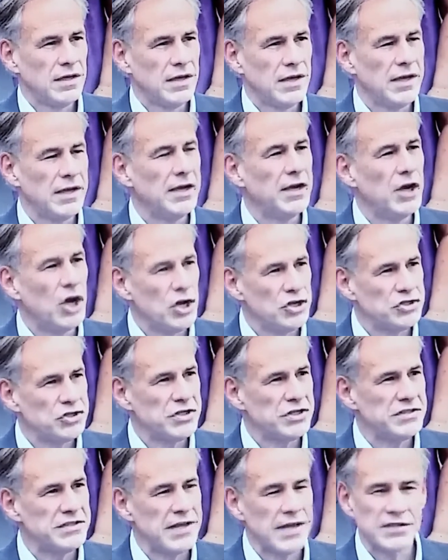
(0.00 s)
And in
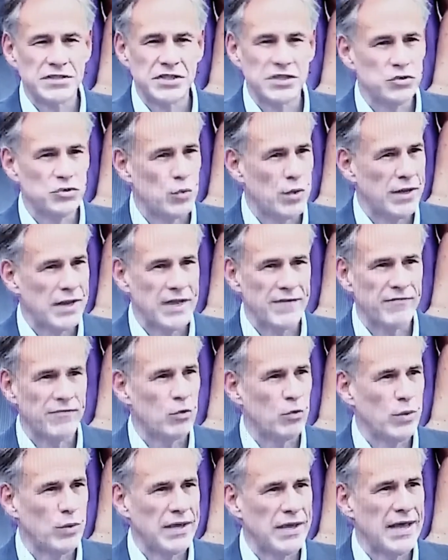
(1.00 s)
Austin, Texas, whenever
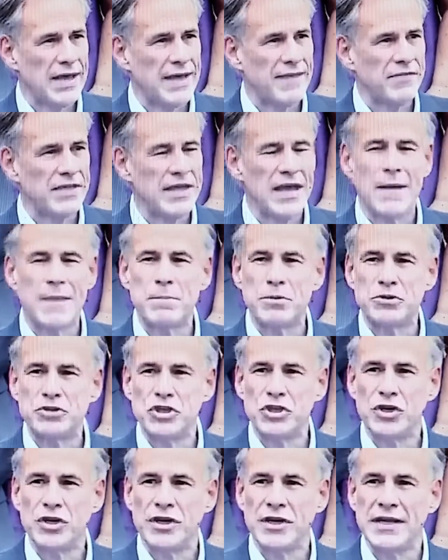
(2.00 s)
we have the
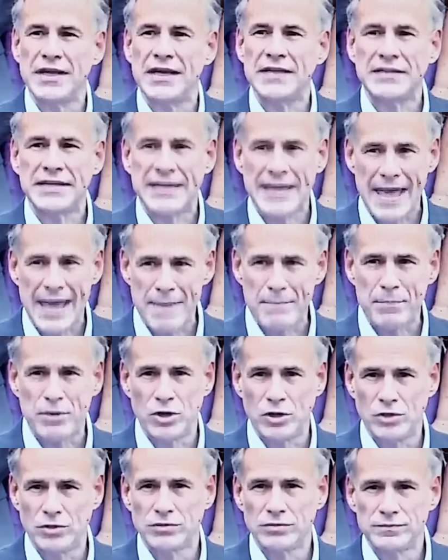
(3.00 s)
opportunity at the
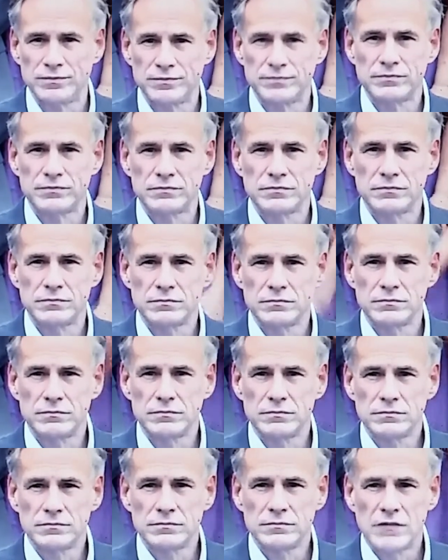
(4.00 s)
Capitol,
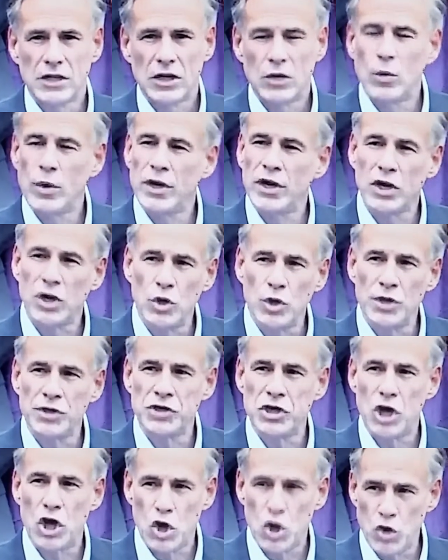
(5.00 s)
we are going
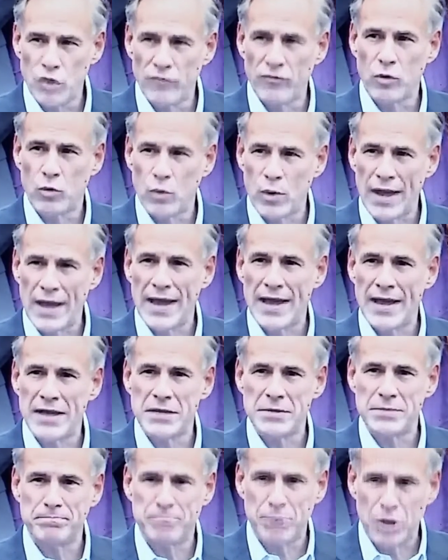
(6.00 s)
to
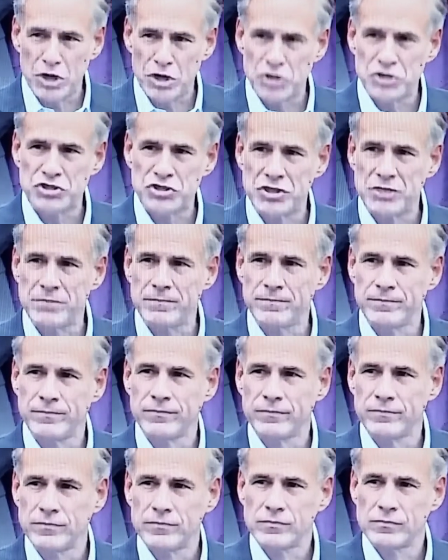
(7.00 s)
override burdensome,
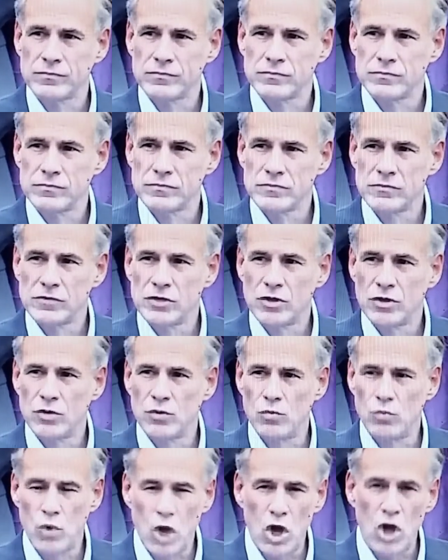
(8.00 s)

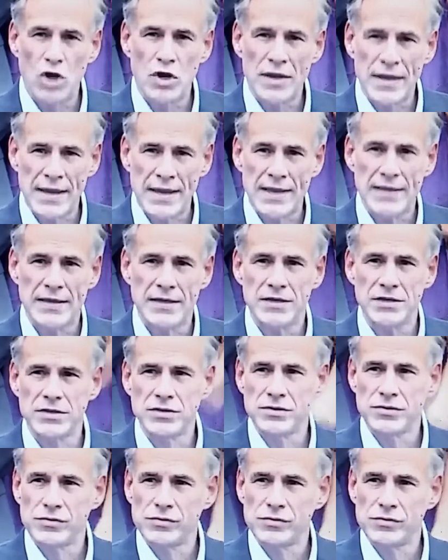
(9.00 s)
wrong-headed